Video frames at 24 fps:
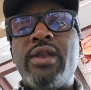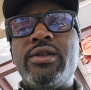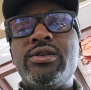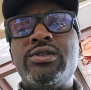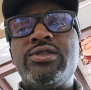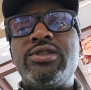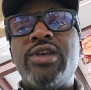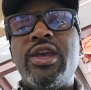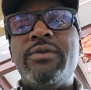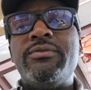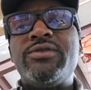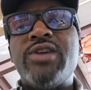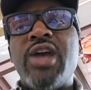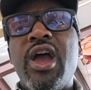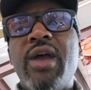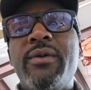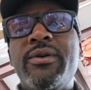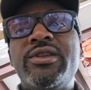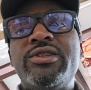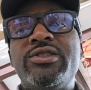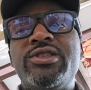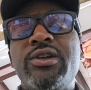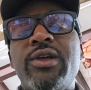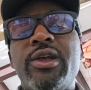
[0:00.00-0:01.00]
At the same
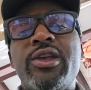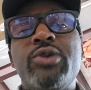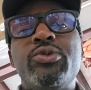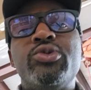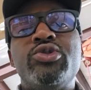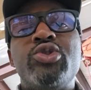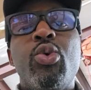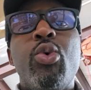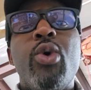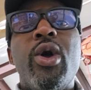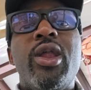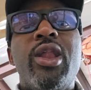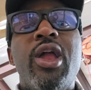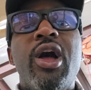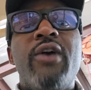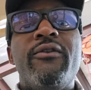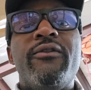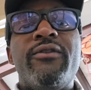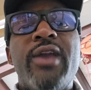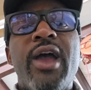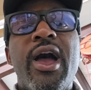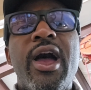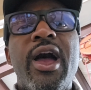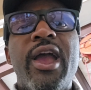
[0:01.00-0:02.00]
time, he seemed like he was a
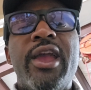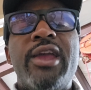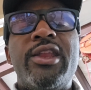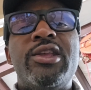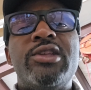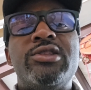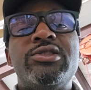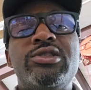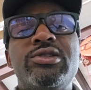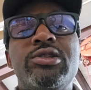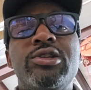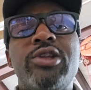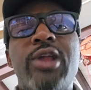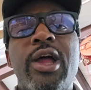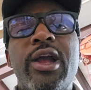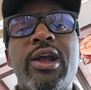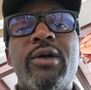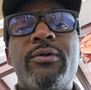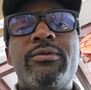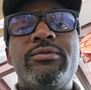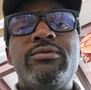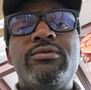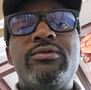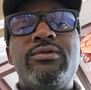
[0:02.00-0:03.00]
well-off guy. He didn't look
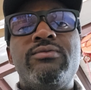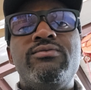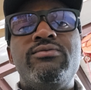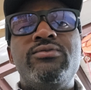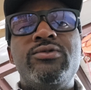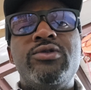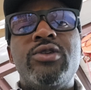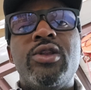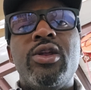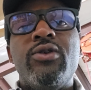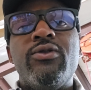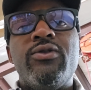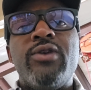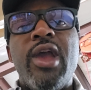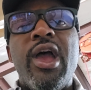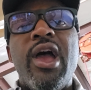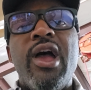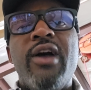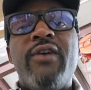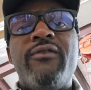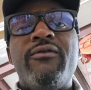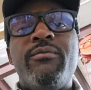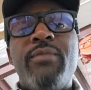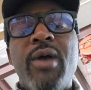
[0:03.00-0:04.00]
like a,
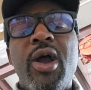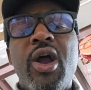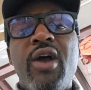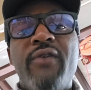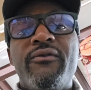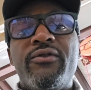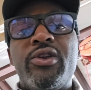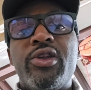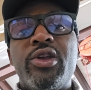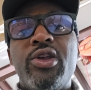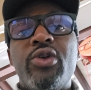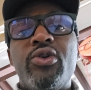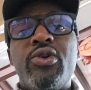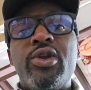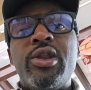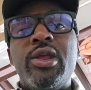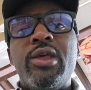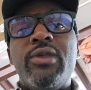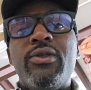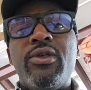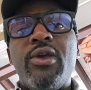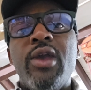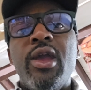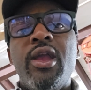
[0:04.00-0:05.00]
guy of poverty or
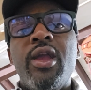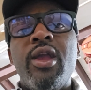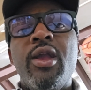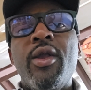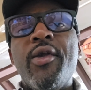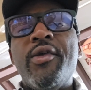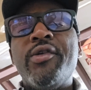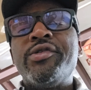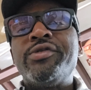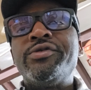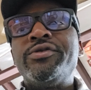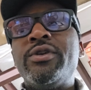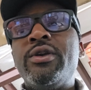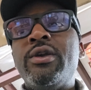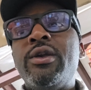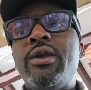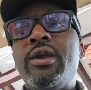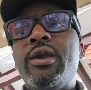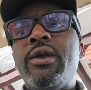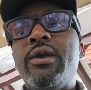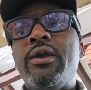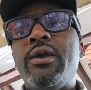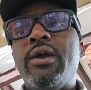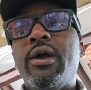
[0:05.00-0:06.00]
anything.
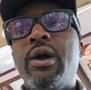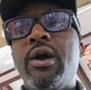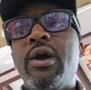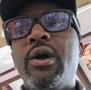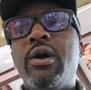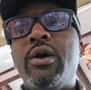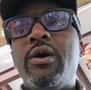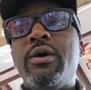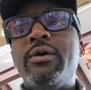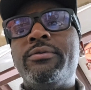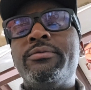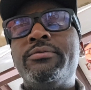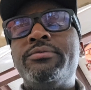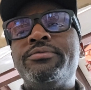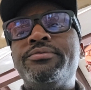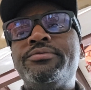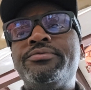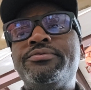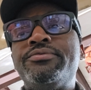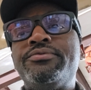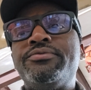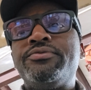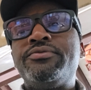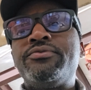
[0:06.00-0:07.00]

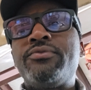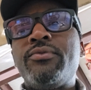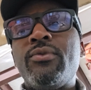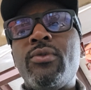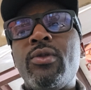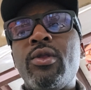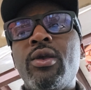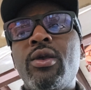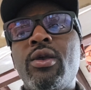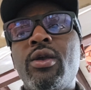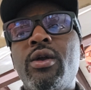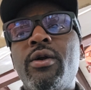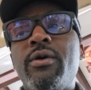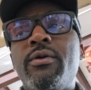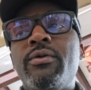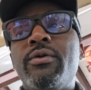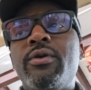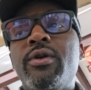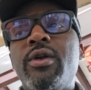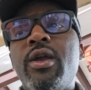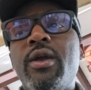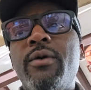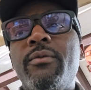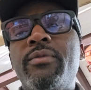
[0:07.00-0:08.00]

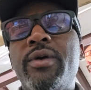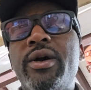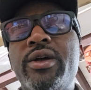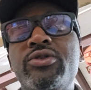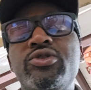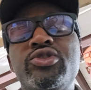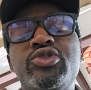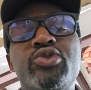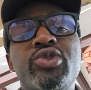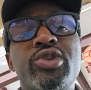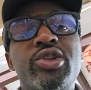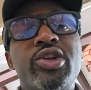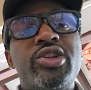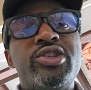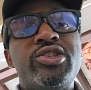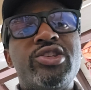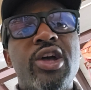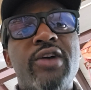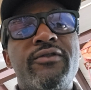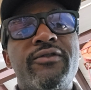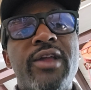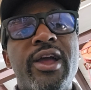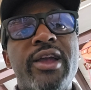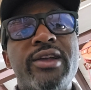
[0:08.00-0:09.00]
But it was really
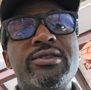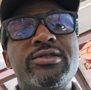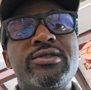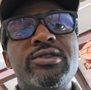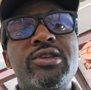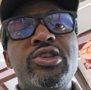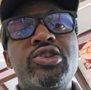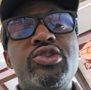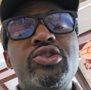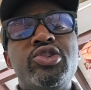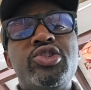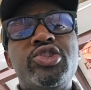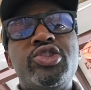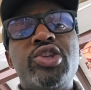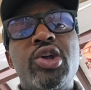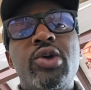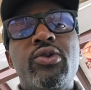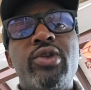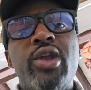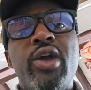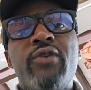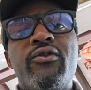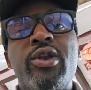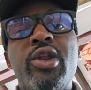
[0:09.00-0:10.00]
tough. Like, you just
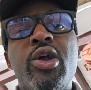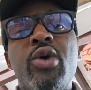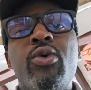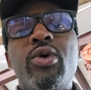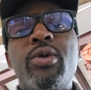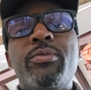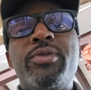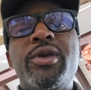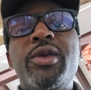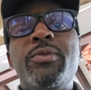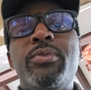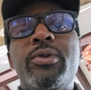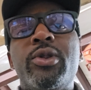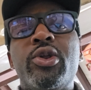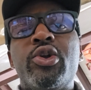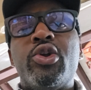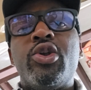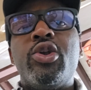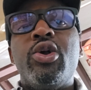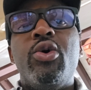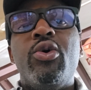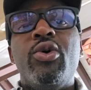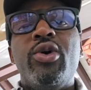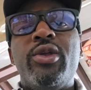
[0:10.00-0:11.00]
don't never know what people
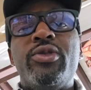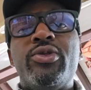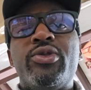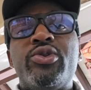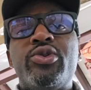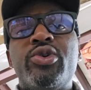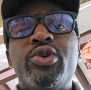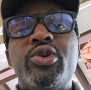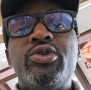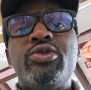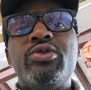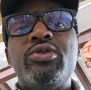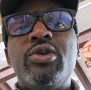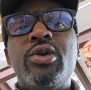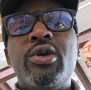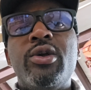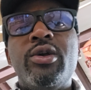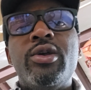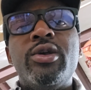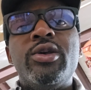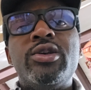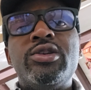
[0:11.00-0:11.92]
are going through.